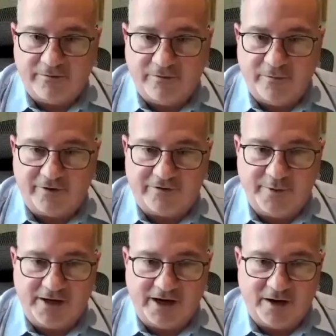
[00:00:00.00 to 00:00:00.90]
we're
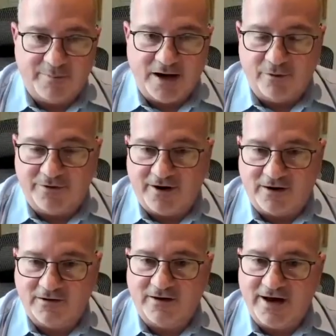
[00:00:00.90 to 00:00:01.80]
speaking about with
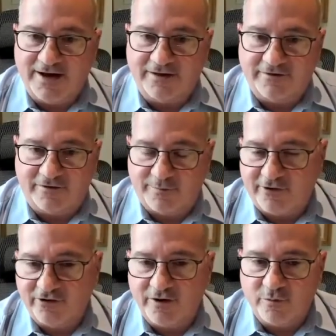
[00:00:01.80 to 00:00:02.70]
our clients,
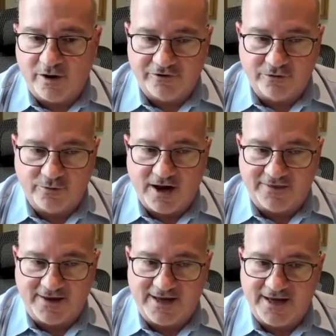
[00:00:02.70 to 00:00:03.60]
especially the ones who
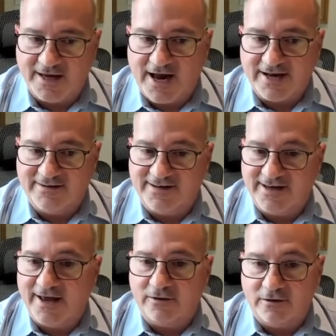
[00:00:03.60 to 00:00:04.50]
got the
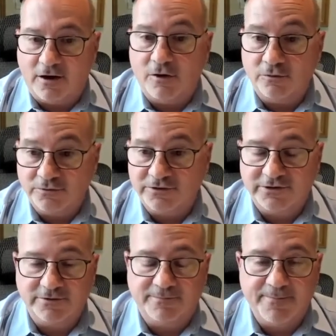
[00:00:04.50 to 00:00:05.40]
EIDL
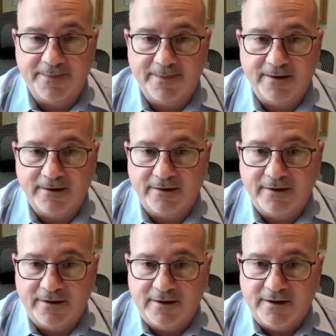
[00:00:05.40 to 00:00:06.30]
loans,
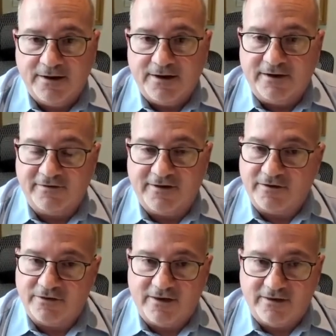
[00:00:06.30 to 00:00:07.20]
is
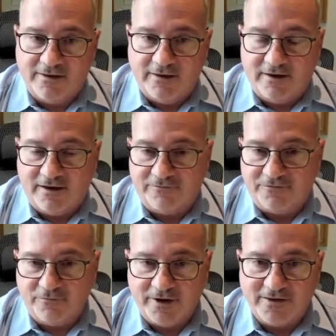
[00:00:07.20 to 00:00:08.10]
that
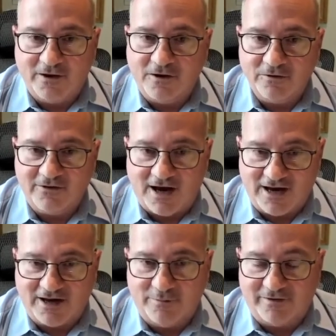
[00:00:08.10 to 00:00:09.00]
if you read the loan
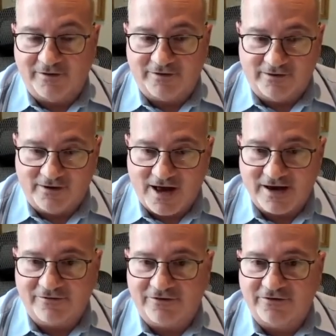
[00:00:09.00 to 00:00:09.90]
documents, there's a
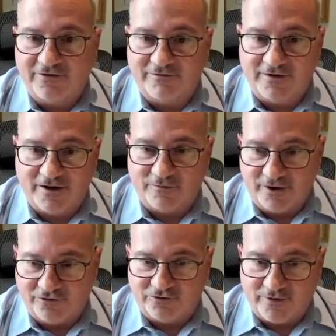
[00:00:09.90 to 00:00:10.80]
lot of severe
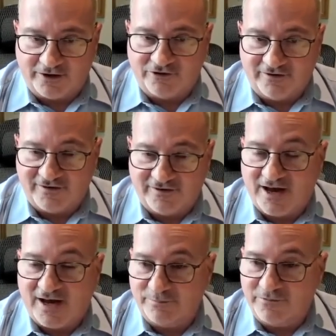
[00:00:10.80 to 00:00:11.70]
restrictions
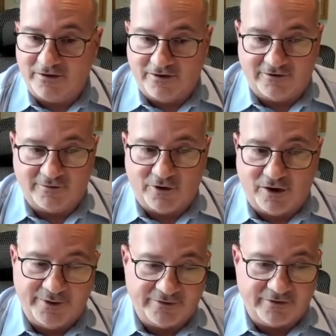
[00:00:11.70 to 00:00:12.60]
on them to these
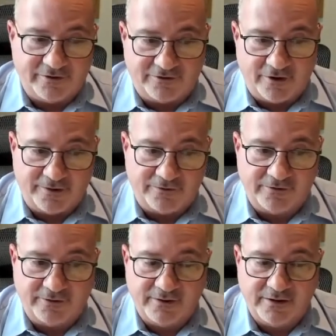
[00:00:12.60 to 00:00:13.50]
small business
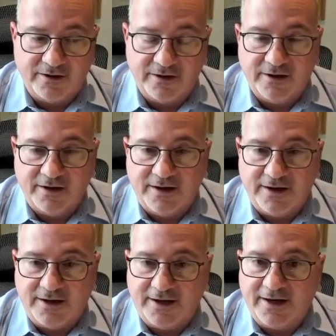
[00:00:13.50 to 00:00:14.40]
owners.
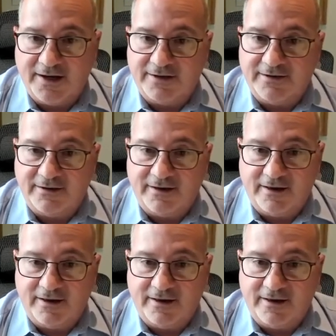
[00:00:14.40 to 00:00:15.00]
And